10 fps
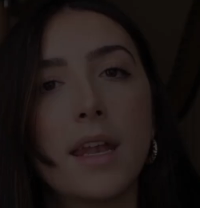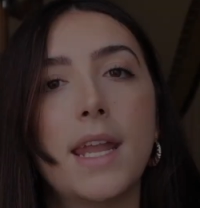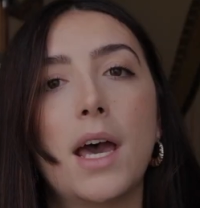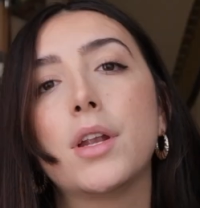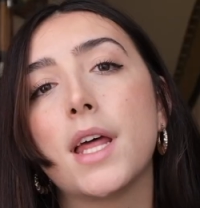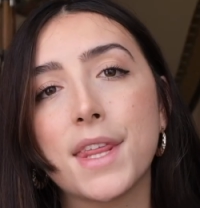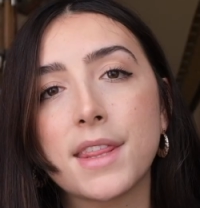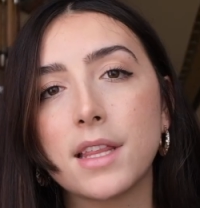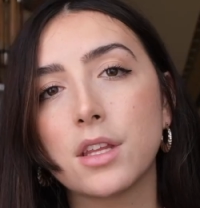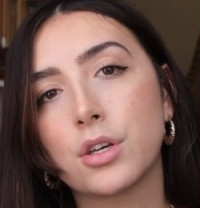Now, another
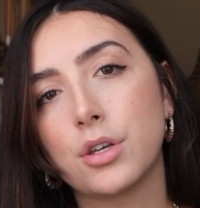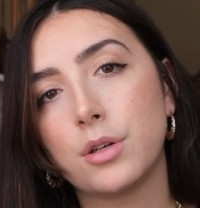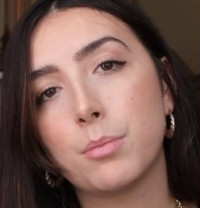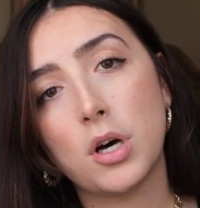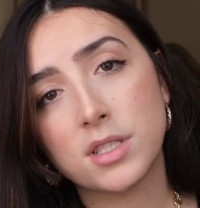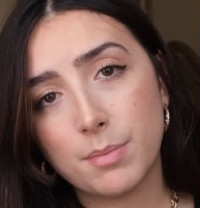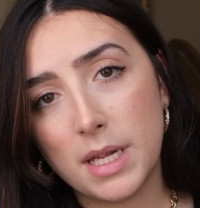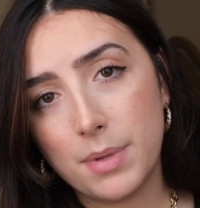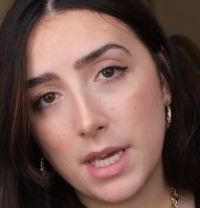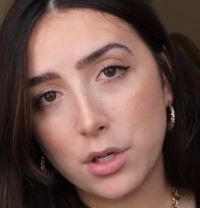thing that couldn't
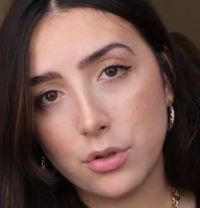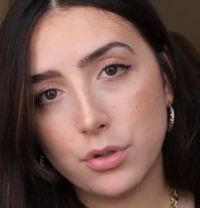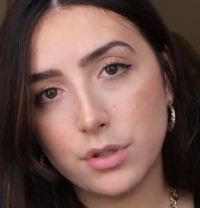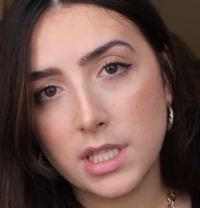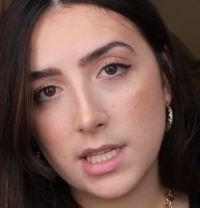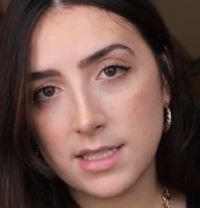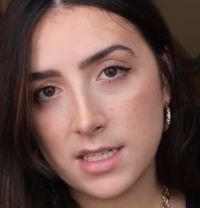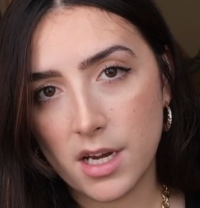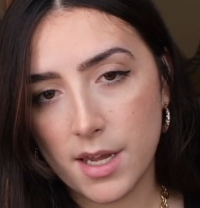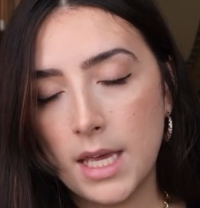possibly be ignored at this
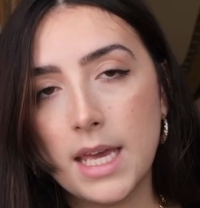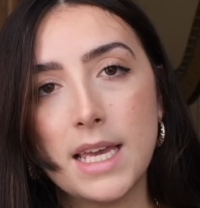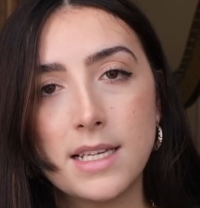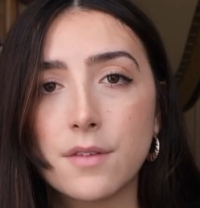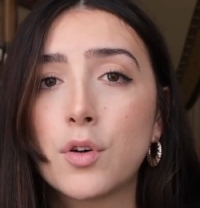time is, of